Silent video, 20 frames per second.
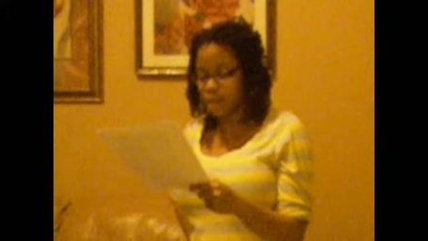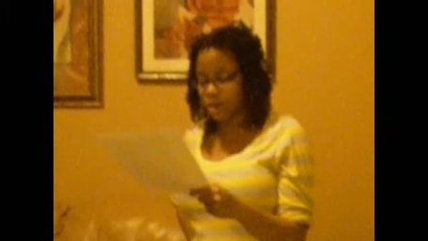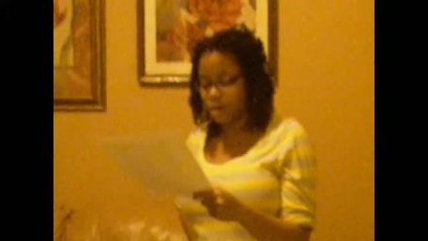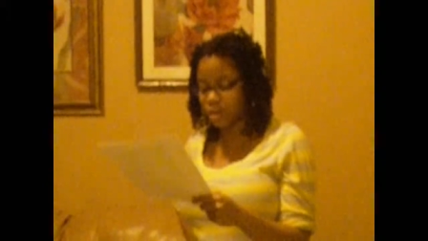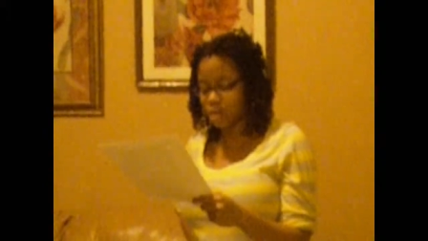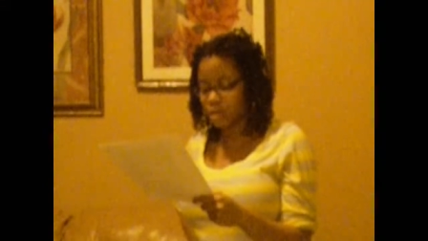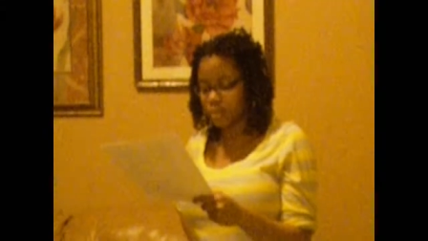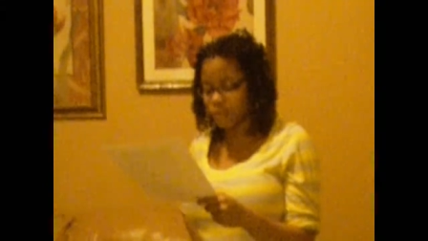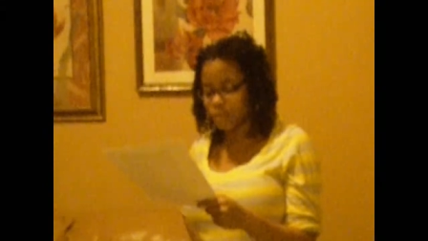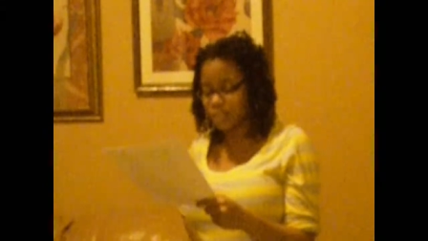the
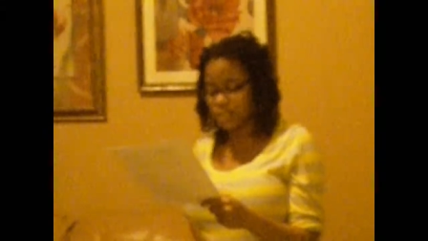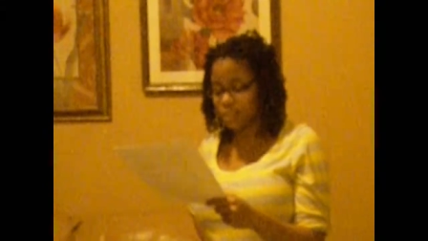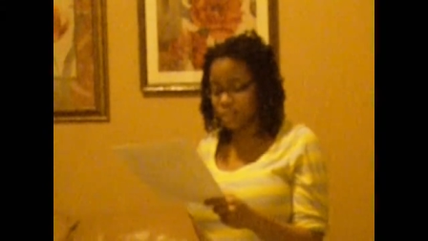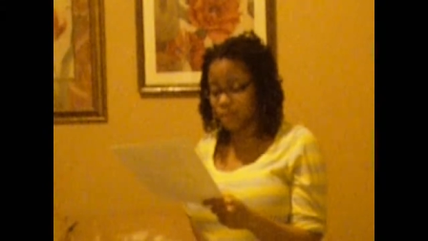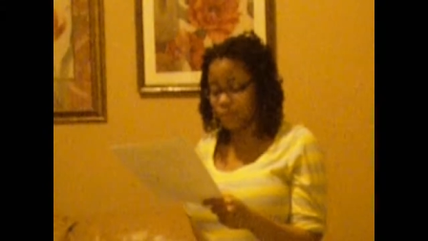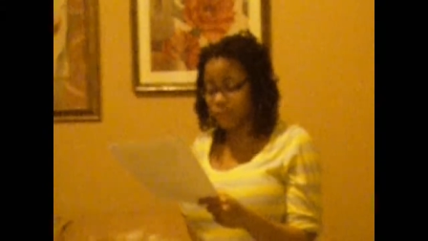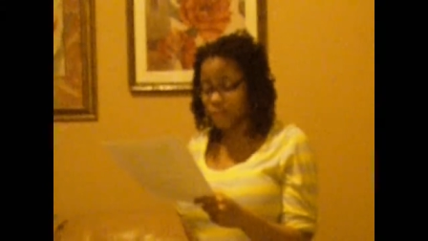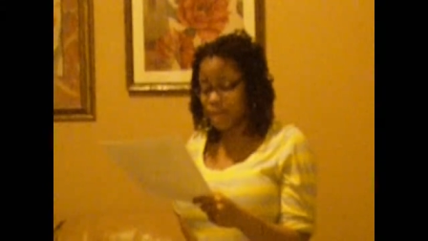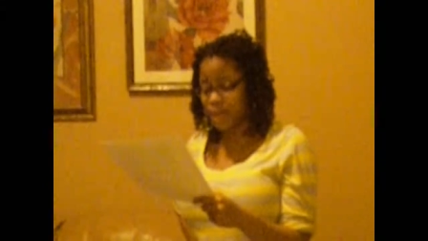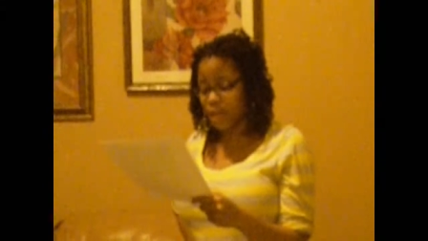carrier
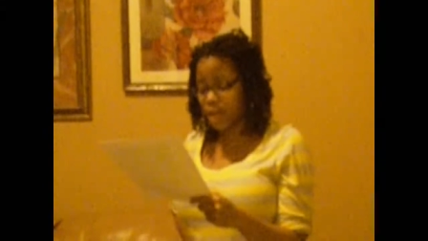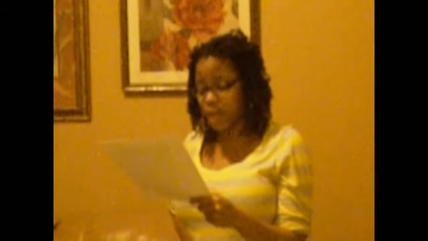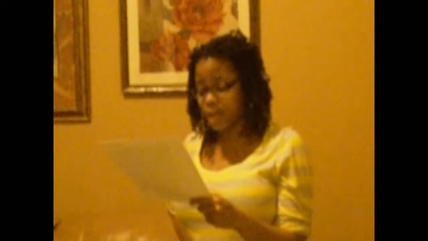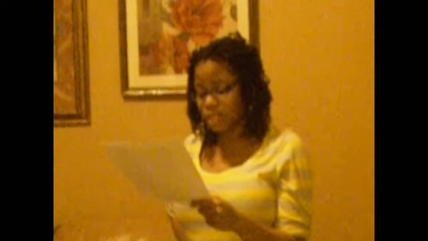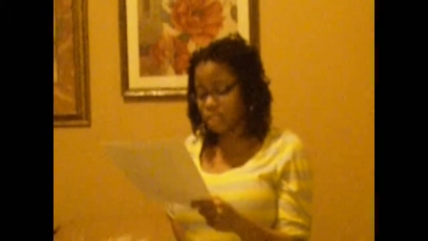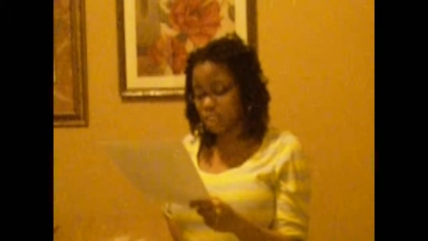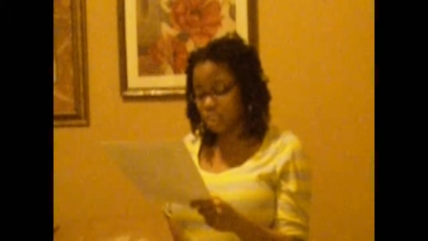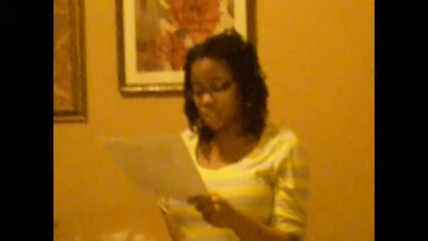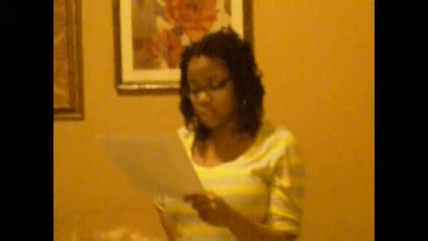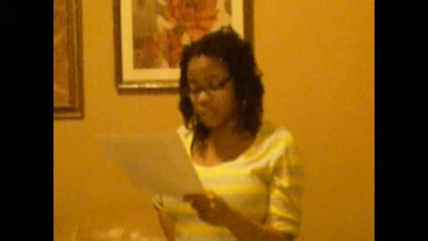receives the
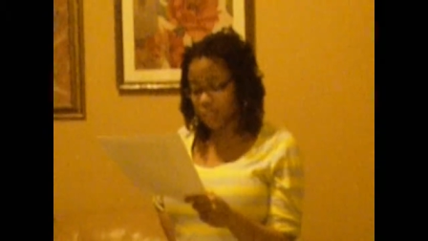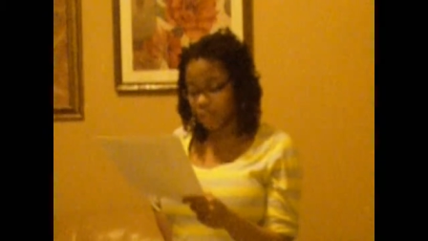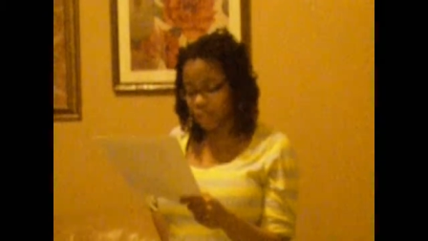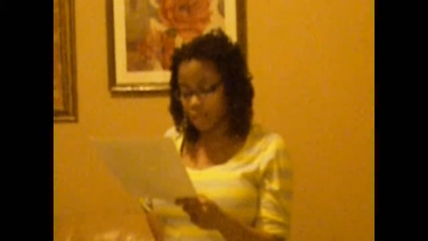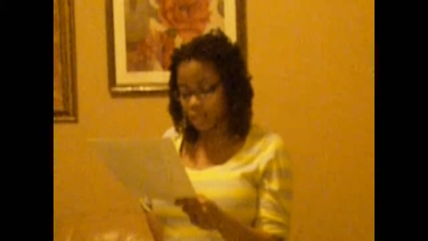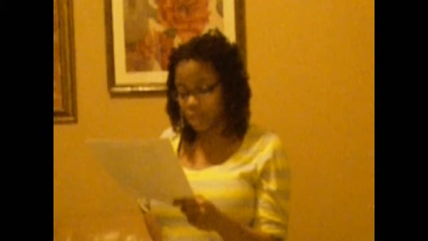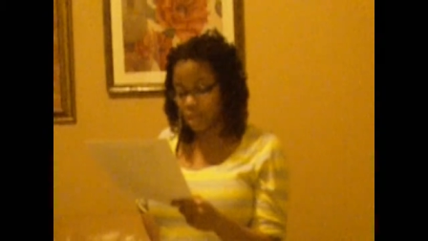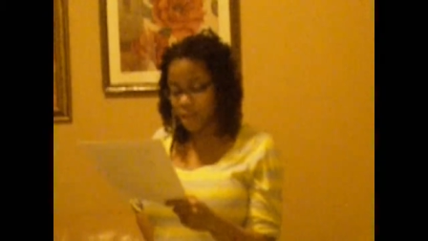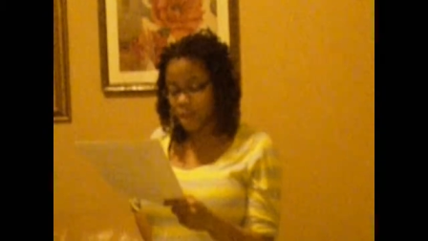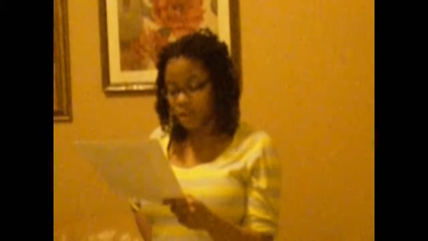S
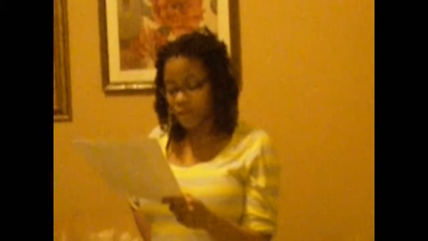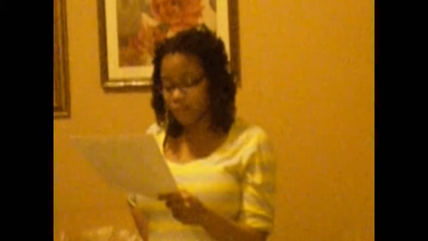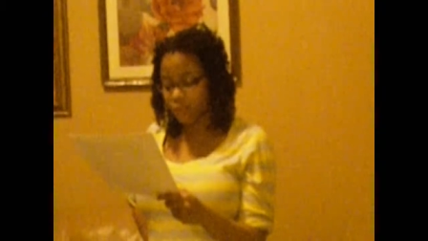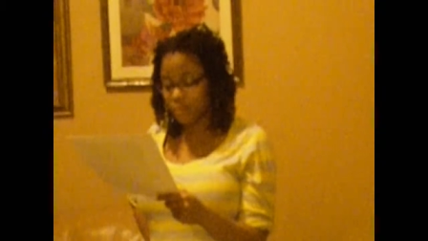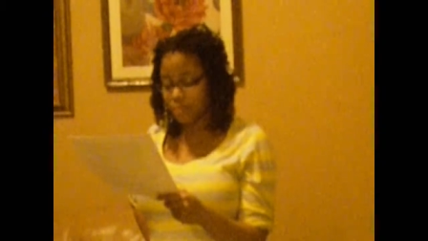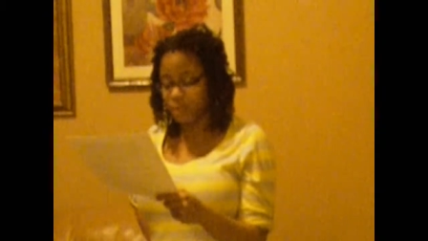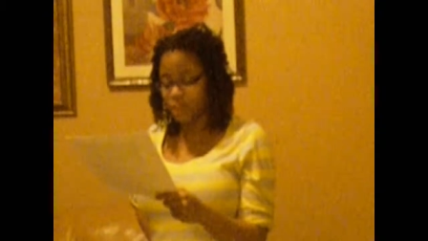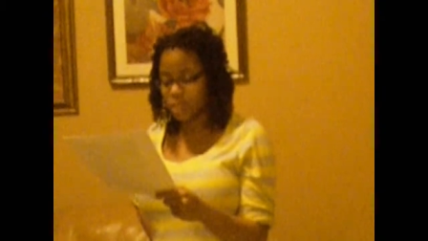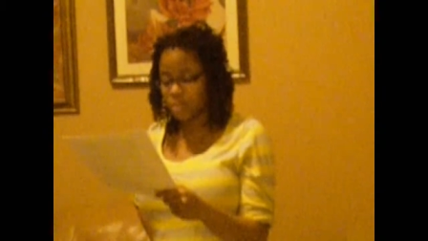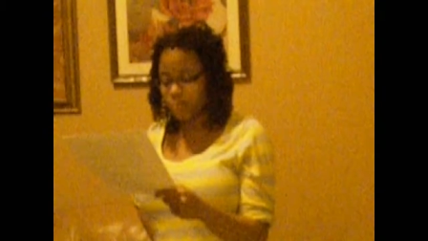gene
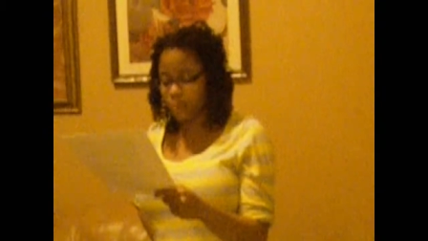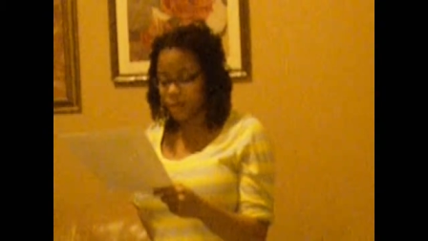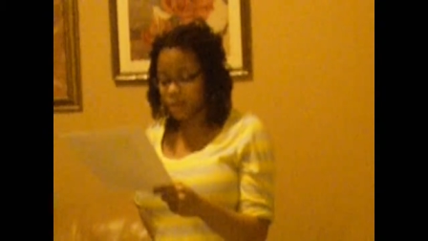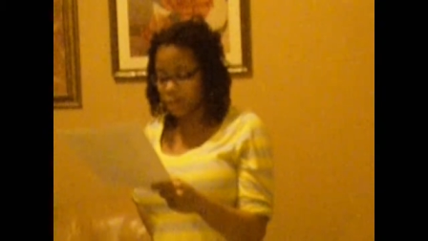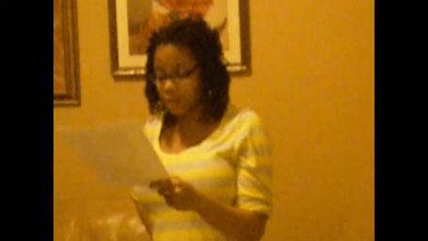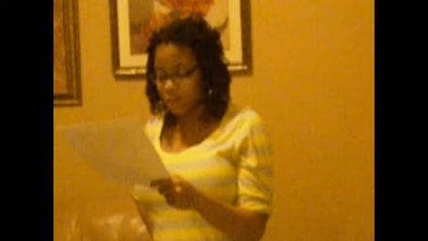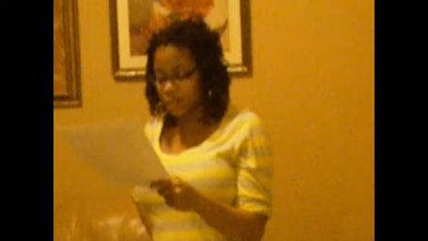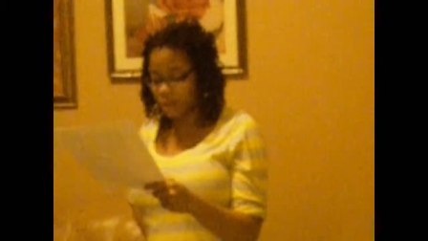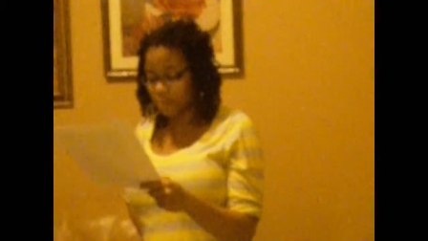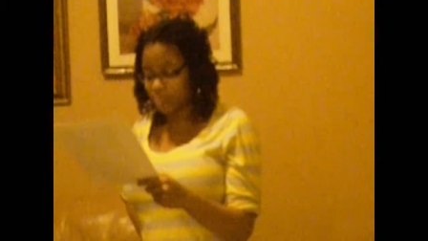from each
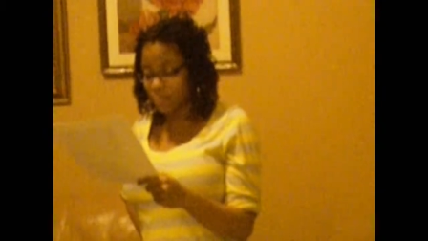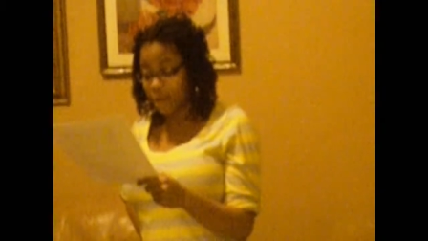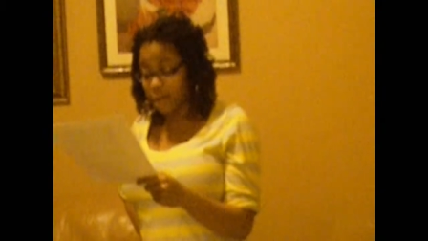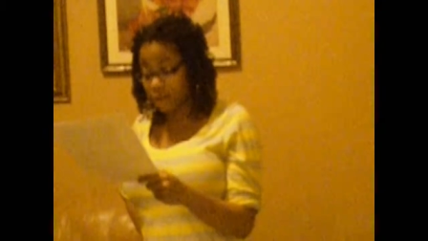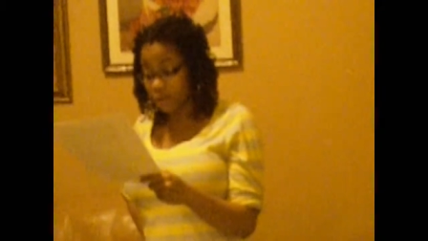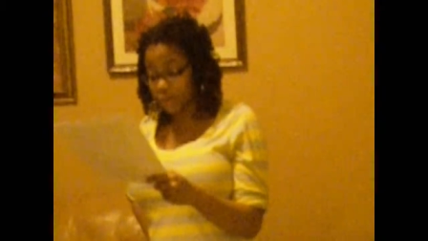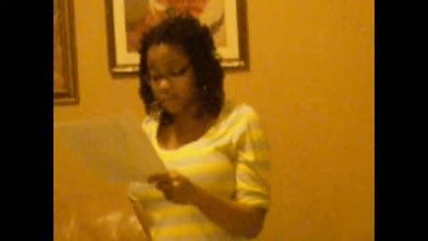parent.